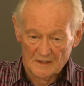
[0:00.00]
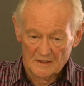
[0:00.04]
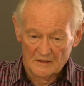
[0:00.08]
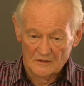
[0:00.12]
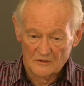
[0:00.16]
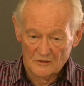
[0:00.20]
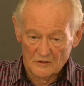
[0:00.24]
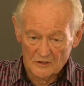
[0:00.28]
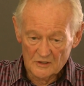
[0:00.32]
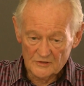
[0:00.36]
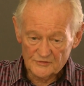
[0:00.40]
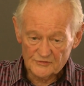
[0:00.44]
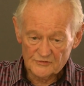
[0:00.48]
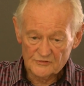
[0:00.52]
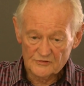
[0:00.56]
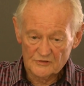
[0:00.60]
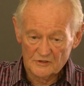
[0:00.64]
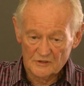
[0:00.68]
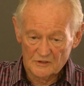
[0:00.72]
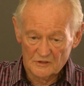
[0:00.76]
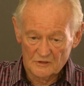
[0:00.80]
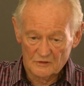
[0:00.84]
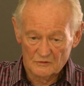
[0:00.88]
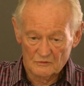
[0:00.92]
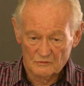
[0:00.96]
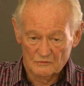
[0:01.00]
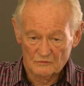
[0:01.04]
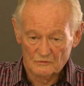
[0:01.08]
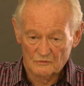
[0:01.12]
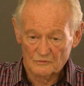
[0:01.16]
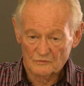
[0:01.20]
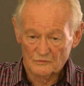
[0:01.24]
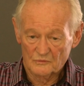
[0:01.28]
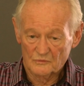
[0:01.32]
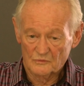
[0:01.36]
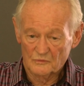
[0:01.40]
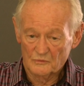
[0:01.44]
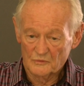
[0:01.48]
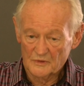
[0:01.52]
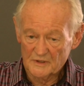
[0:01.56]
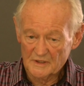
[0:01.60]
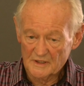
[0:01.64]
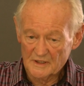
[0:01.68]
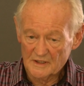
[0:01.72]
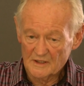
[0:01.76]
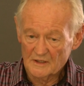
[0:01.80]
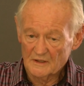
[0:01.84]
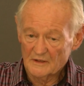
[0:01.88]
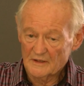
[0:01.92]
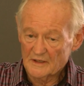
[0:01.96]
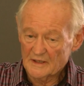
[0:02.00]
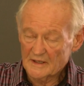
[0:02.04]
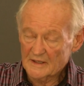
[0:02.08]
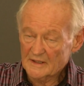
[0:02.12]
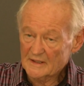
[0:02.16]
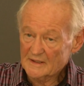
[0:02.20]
last year when our